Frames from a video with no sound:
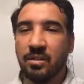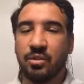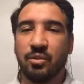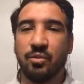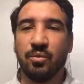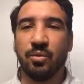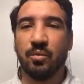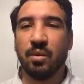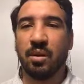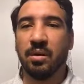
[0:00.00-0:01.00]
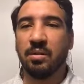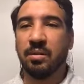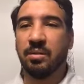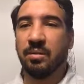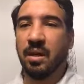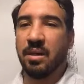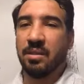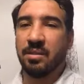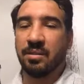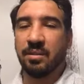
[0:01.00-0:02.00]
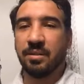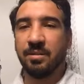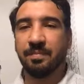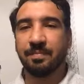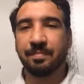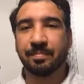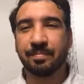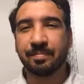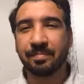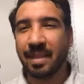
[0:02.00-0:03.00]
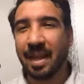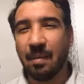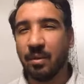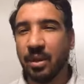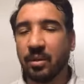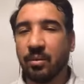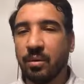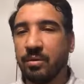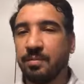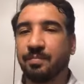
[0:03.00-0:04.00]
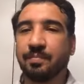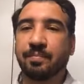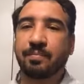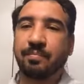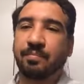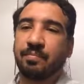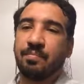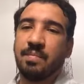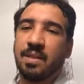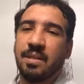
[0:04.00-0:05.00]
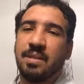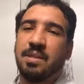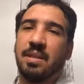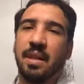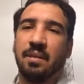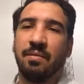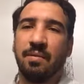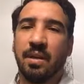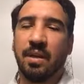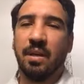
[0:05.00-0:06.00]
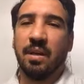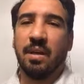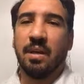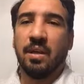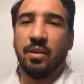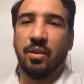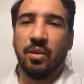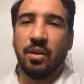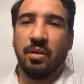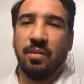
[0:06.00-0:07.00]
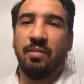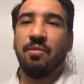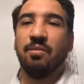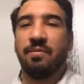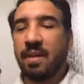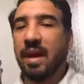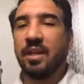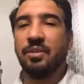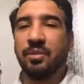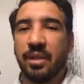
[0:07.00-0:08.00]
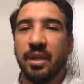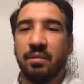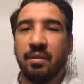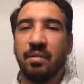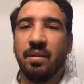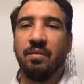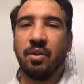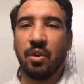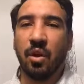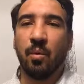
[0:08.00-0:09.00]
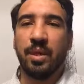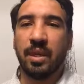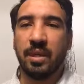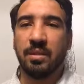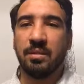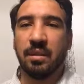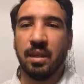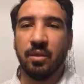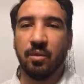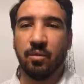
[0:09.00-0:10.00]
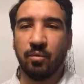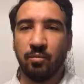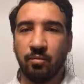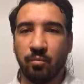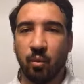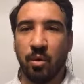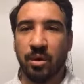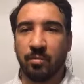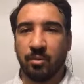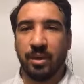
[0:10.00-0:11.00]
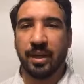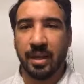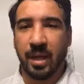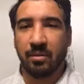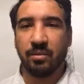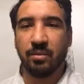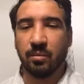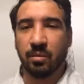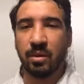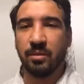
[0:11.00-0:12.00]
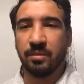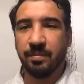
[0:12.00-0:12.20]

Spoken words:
to the world, to others. And I put a quote that said that even if you find your gift, even if you know what it is and you want to bring it out into the world,